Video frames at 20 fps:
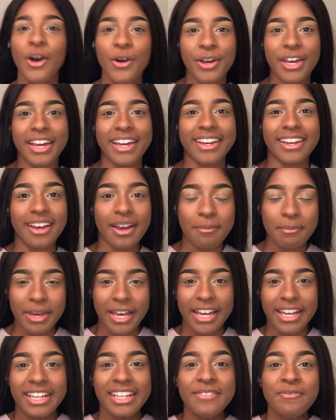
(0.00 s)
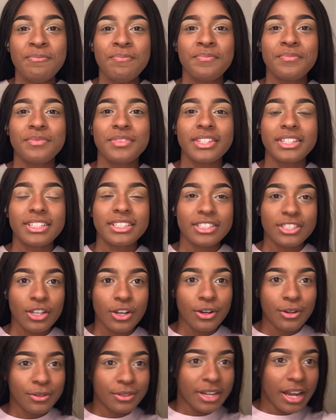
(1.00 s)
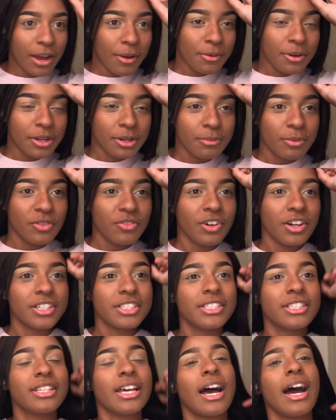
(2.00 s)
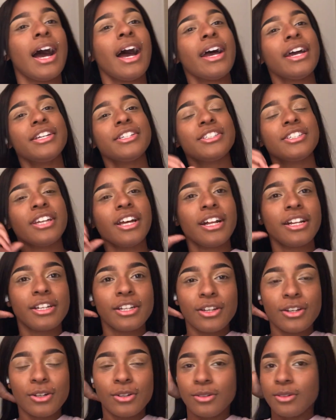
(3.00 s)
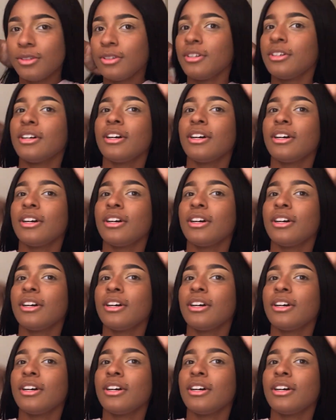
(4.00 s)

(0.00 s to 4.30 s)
Okay, I'm back. So now I'm gonna move on to the eyeshadow.